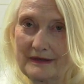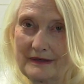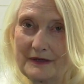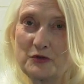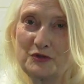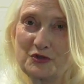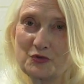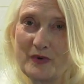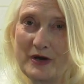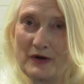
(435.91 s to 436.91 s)
I could
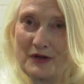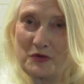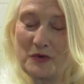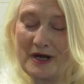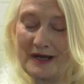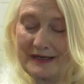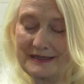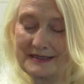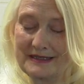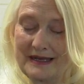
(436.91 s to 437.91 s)
swear
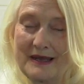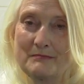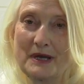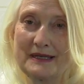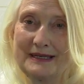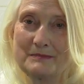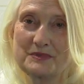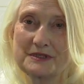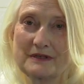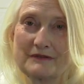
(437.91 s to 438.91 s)
otherwise, my
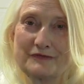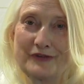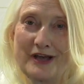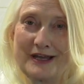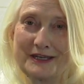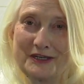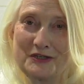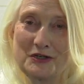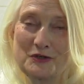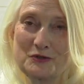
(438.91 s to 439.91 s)
lips
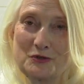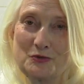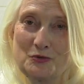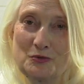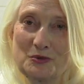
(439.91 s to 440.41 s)
flying too.